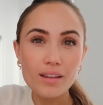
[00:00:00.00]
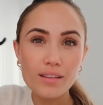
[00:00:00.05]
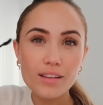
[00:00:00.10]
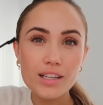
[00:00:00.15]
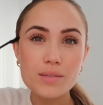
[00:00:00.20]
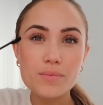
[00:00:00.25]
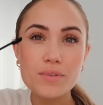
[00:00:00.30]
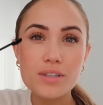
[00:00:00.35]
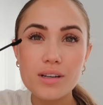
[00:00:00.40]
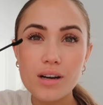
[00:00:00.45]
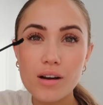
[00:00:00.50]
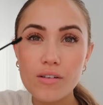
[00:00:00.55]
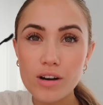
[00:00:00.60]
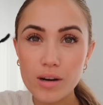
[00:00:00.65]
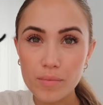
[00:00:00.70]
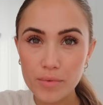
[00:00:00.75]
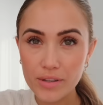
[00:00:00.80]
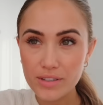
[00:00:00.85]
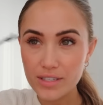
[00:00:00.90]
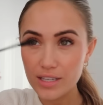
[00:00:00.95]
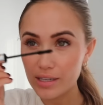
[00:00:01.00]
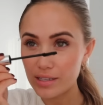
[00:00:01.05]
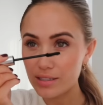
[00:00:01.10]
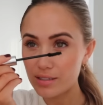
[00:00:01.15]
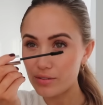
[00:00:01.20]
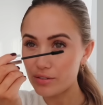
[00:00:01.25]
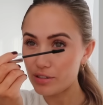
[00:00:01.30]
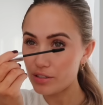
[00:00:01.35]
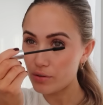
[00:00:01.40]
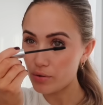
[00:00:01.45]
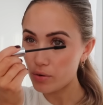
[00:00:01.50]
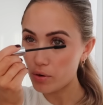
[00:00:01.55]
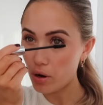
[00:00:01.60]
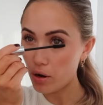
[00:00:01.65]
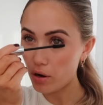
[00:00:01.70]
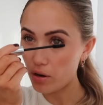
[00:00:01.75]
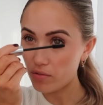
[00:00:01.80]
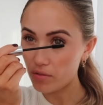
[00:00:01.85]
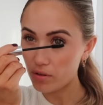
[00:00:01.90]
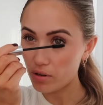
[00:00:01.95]
This mascara I'm using is the Dior
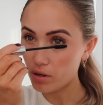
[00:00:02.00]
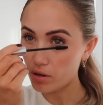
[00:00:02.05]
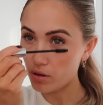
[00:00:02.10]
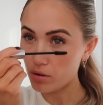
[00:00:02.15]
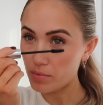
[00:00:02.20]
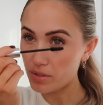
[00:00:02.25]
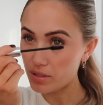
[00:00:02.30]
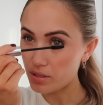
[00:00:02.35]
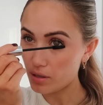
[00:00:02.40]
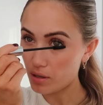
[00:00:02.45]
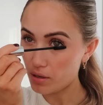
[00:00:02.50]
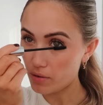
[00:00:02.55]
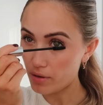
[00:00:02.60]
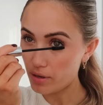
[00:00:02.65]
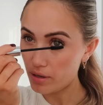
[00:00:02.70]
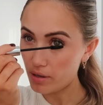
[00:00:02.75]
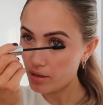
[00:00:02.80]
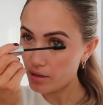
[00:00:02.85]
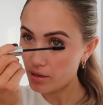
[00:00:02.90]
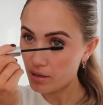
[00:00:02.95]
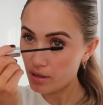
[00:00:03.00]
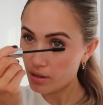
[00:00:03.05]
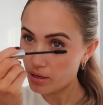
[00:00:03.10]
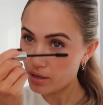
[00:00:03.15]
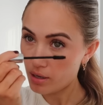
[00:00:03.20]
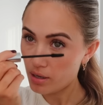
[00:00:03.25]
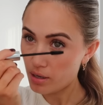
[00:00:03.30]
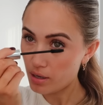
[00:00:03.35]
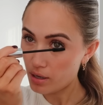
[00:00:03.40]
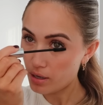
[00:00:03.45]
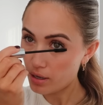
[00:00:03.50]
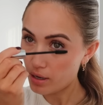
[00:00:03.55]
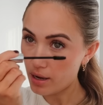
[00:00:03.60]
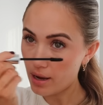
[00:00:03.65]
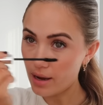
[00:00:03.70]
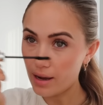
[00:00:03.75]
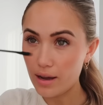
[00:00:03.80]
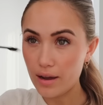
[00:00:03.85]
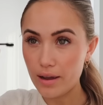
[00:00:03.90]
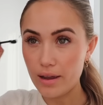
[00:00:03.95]
Overcurl Mascara.
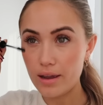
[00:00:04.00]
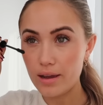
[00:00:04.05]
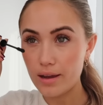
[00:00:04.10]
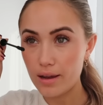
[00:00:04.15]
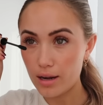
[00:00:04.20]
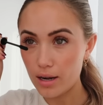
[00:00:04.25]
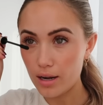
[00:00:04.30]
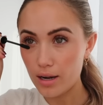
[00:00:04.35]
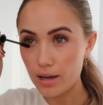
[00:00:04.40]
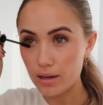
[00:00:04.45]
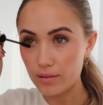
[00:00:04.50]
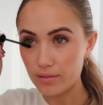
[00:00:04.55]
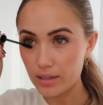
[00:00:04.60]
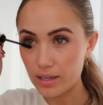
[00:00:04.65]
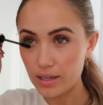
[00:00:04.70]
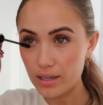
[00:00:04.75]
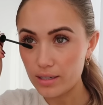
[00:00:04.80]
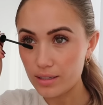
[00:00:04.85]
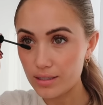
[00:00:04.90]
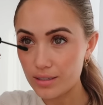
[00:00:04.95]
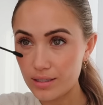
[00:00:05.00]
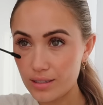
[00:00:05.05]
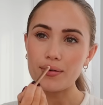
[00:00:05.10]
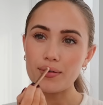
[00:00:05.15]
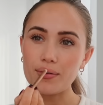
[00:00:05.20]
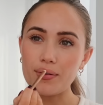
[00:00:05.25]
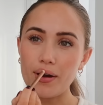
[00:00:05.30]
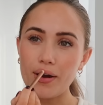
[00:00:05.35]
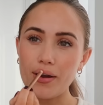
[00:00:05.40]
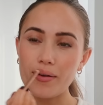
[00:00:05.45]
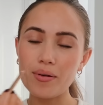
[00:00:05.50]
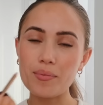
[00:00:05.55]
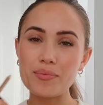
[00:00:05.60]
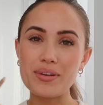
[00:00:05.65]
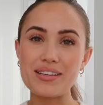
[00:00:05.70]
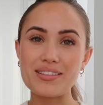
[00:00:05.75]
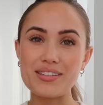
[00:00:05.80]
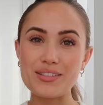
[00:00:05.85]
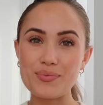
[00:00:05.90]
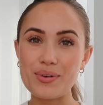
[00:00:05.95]
I love it. Oh, home
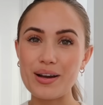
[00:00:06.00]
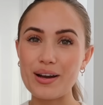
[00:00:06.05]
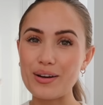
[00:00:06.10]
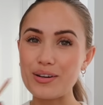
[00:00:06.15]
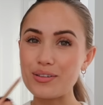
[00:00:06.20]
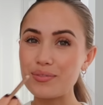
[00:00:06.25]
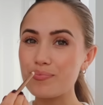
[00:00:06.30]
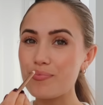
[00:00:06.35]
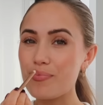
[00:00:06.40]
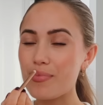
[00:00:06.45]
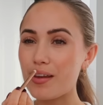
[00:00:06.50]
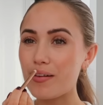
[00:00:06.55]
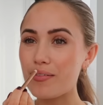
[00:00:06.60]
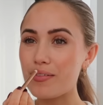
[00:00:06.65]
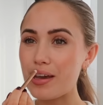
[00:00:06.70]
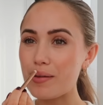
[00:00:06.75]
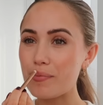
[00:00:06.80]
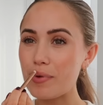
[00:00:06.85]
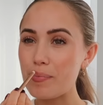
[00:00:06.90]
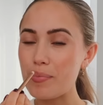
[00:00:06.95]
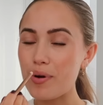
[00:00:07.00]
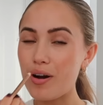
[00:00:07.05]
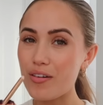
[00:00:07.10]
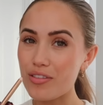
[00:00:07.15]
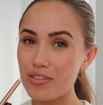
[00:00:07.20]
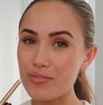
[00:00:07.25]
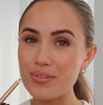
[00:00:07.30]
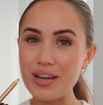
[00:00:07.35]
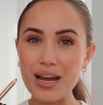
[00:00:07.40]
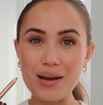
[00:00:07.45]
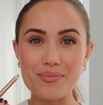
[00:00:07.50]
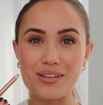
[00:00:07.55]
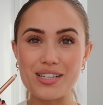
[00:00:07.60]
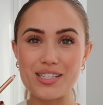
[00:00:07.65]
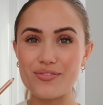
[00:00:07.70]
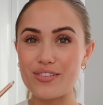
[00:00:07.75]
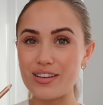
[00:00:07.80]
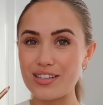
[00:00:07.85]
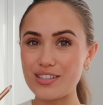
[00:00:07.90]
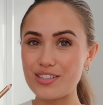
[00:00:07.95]
updates as well. I'm getting my bathroom
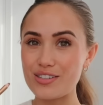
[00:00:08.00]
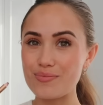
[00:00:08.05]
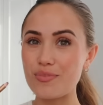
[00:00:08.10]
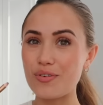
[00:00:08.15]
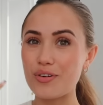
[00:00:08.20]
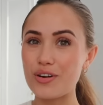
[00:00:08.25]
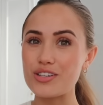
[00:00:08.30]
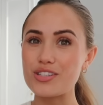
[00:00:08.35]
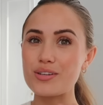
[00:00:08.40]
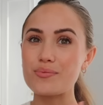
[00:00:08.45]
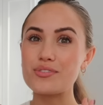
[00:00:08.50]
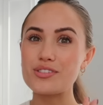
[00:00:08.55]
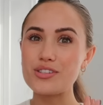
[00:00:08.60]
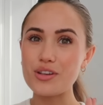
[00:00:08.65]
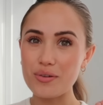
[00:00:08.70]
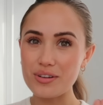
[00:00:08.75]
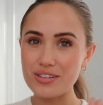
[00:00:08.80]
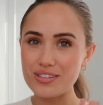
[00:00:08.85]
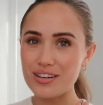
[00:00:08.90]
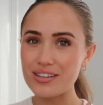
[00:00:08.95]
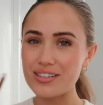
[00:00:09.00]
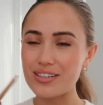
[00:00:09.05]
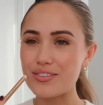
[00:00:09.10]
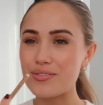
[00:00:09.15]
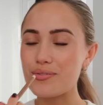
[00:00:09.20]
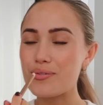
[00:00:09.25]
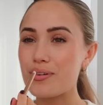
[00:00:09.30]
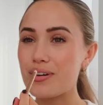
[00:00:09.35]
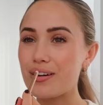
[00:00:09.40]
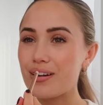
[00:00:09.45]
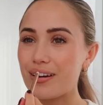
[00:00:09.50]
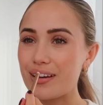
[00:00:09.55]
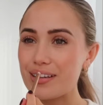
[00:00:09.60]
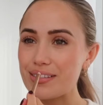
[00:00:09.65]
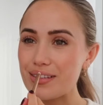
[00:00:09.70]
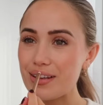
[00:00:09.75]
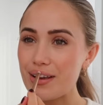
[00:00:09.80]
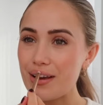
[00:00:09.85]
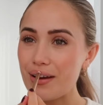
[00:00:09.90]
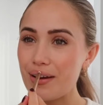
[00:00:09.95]
cabinets fitted tomorrow, so I'm so excited to organise
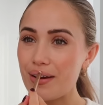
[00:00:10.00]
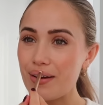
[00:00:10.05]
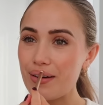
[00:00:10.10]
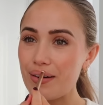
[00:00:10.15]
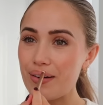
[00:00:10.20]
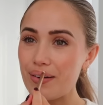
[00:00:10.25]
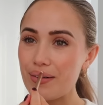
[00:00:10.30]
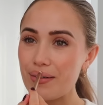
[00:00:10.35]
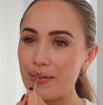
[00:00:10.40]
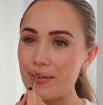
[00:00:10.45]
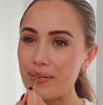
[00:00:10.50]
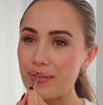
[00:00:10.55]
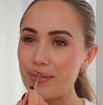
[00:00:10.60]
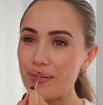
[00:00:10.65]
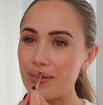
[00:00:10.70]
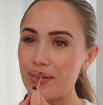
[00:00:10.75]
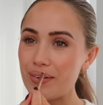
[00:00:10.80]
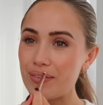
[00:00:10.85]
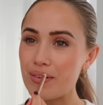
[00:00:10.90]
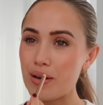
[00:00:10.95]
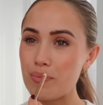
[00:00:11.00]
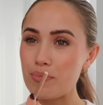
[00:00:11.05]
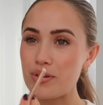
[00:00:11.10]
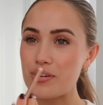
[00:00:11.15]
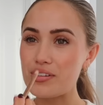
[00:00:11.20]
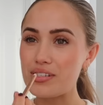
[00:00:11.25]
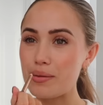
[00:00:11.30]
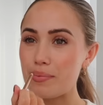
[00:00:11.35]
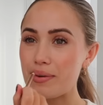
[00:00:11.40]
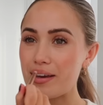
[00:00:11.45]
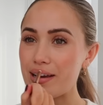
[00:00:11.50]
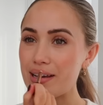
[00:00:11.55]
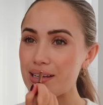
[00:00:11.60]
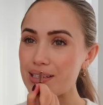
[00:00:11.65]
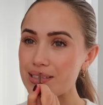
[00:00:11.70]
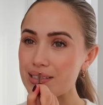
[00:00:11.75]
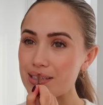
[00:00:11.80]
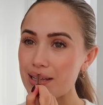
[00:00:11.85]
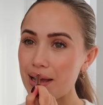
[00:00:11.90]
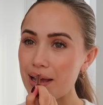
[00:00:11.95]
all of my beauty
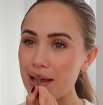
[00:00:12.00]
bits.